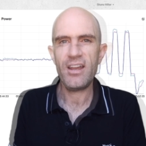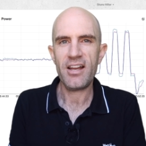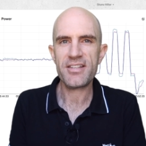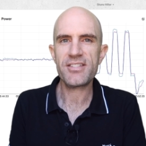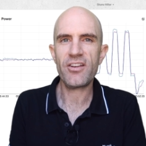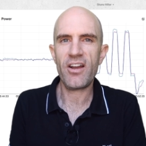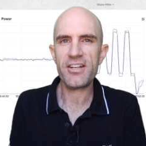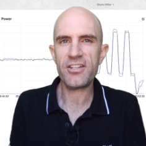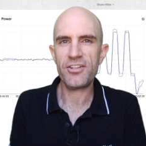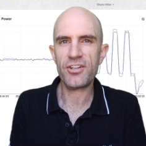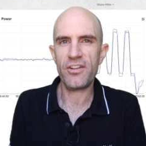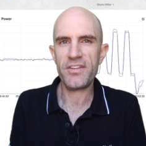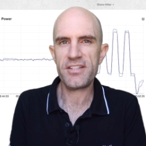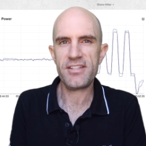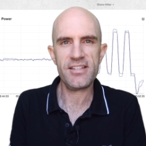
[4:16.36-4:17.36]
A side note
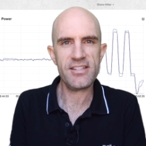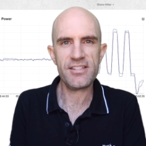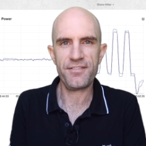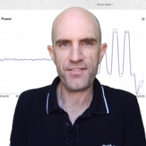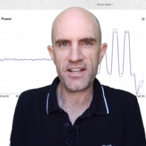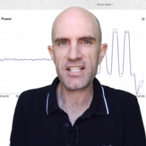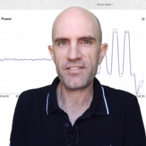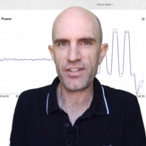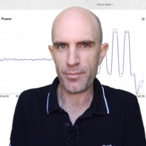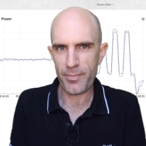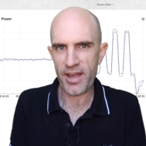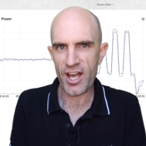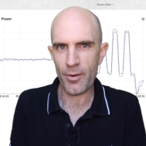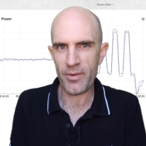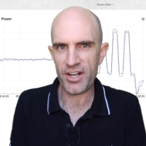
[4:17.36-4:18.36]
on this, this is effectively
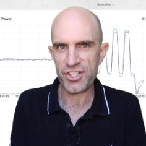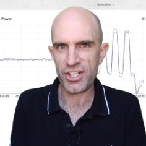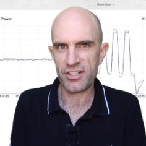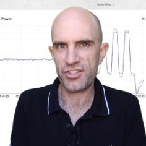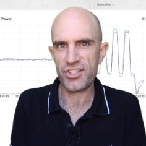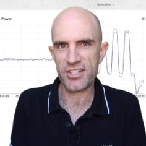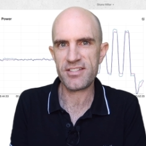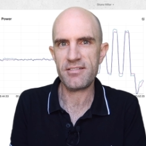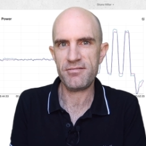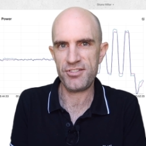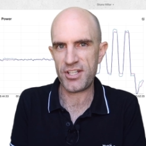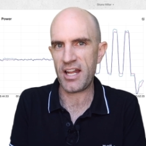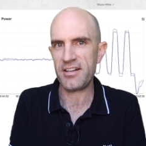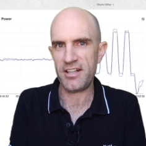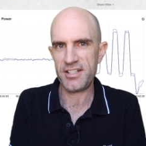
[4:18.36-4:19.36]
power matching, just
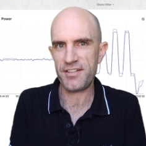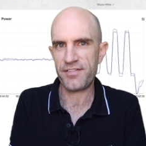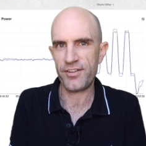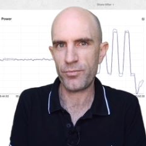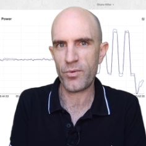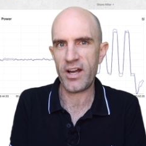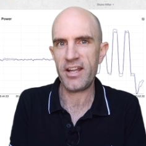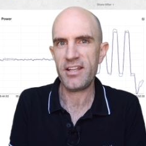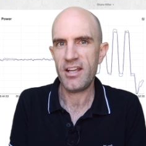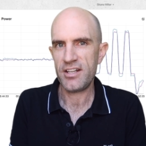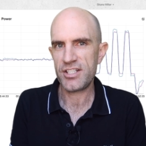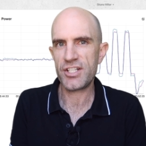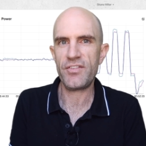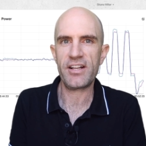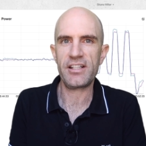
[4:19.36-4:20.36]
done a different way,
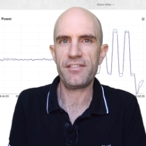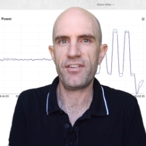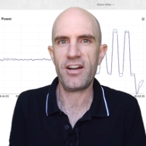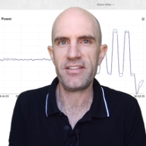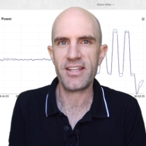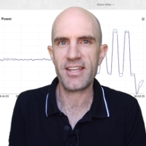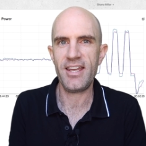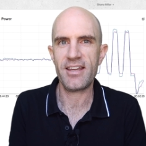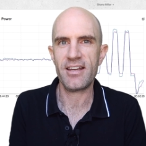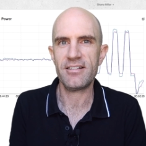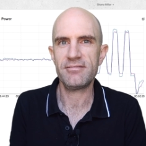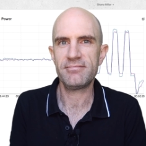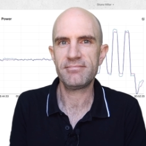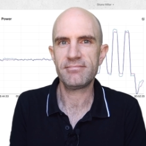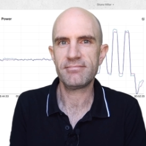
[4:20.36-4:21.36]
directly via the Kickr.
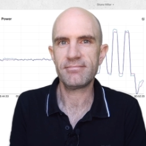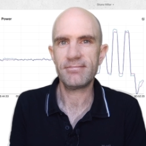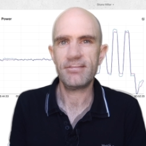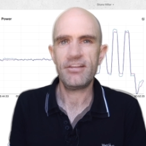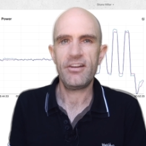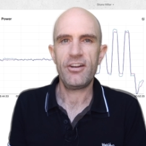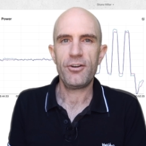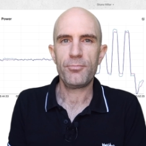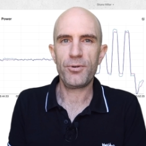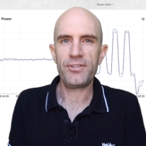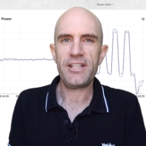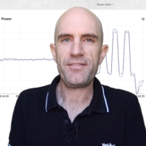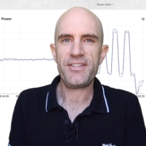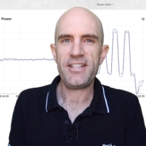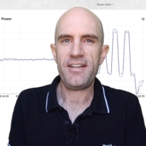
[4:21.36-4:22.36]
We'll
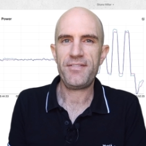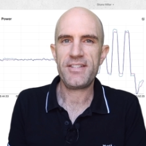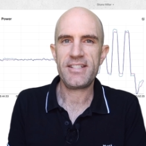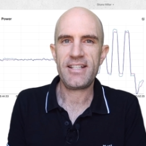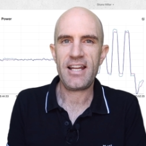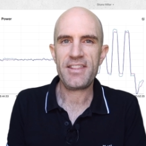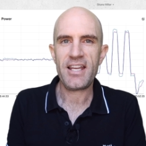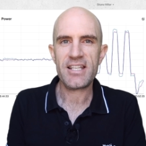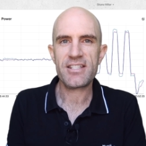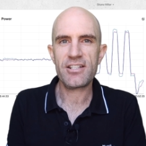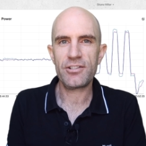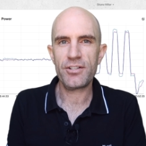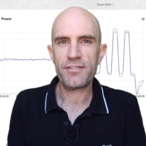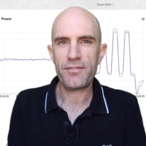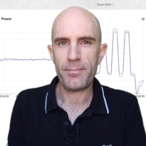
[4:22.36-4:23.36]
leave it there for today. Thanks to
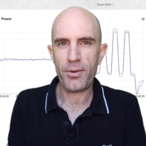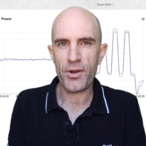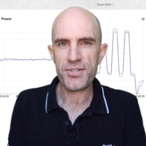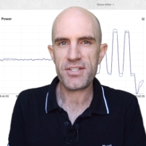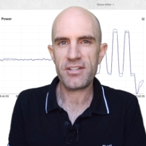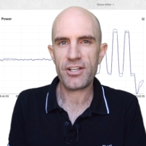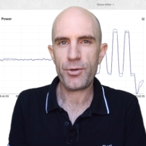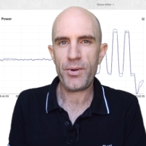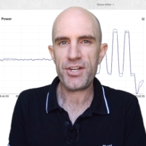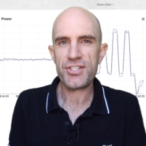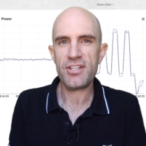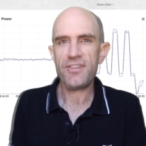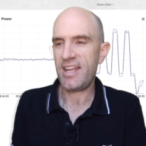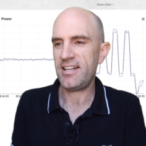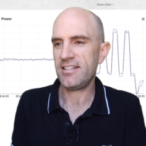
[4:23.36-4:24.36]
Luke for posting the
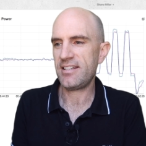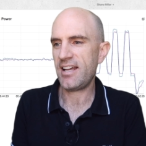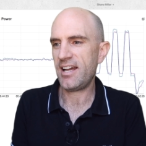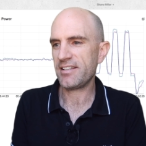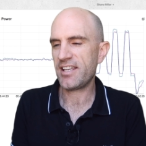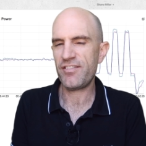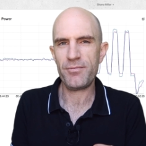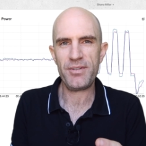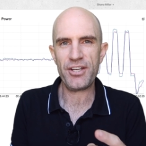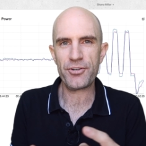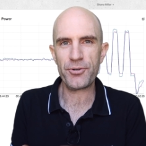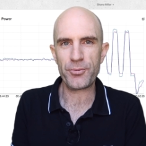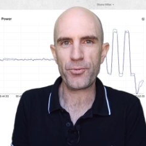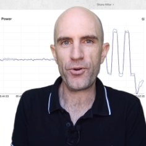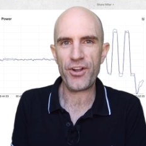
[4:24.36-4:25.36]
question and uh, giving me a
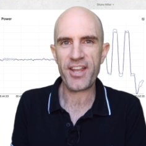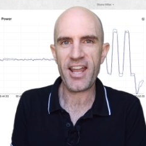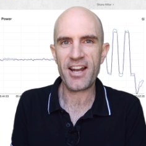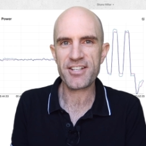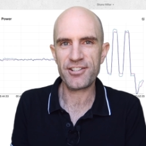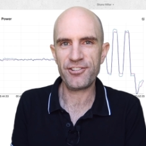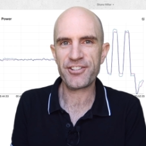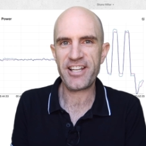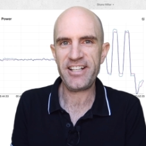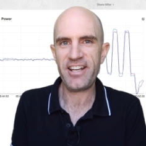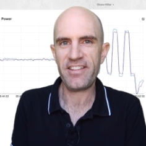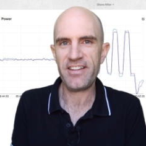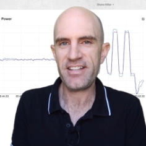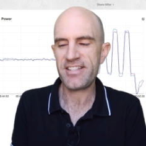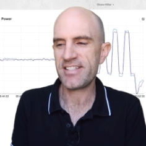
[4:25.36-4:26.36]
good workout to look into
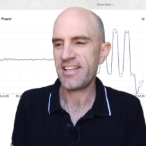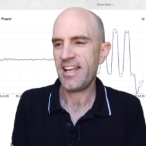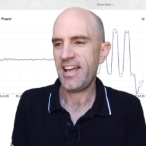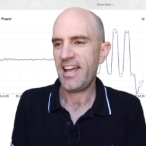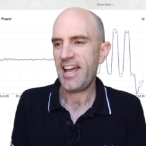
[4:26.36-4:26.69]
this.